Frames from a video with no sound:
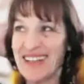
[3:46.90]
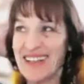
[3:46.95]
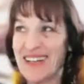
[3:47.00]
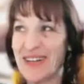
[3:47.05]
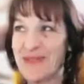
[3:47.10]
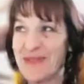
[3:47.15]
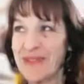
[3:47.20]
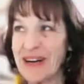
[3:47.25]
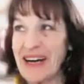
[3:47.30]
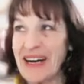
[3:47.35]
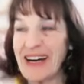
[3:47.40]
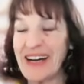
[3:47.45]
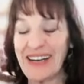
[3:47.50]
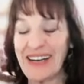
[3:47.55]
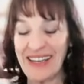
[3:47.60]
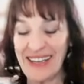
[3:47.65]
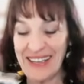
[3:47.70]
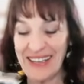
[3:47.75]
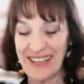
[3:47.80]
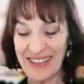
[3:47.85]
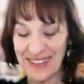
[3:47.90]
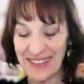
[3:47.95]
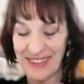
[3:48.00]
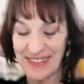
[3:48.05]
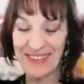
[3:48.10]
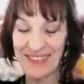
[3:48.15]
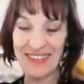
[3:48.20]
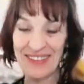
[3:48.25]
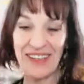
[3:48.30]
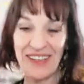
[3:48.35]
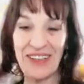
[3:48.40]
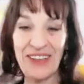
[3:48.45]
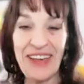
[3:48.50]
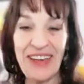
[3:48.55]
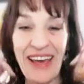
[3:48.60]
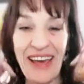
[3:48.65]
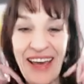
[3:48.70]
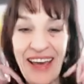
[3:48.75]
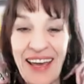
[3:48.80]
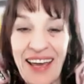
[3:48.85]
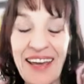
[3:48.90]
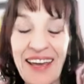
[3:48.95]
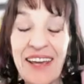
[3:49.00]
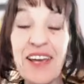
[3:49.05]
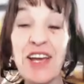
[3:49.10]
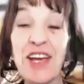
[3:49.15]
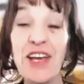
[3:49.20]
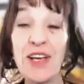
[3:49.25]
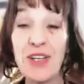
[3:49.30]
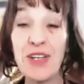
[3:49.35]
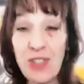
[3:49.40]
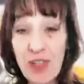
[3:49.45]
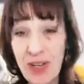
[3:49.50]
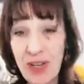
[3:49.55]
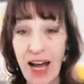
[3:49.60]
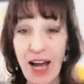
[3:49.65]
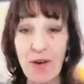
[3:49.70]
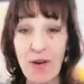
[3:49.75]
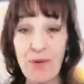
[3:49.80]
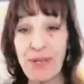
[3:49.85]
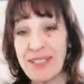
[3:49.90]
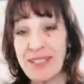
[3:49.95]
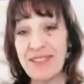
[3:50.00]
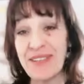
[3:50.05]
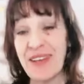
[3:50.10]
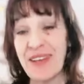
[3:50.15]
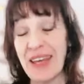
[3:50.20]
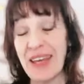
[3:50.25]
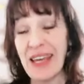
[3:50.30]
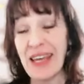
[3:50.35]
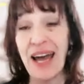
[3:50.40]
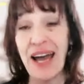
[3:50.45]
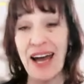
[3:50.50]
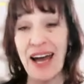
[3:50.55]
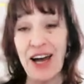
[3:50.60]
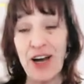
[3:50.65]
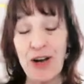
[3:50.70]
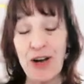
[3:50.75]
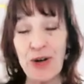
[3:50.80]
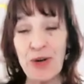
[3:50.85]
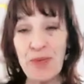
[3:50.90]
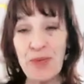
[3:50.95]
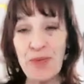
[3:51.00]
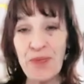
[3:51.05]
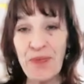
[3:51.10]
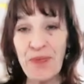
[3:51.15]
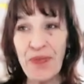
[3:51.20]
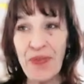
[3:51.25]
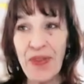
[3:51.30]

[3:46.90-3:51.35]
Oh my. Okay, so now we're seeing how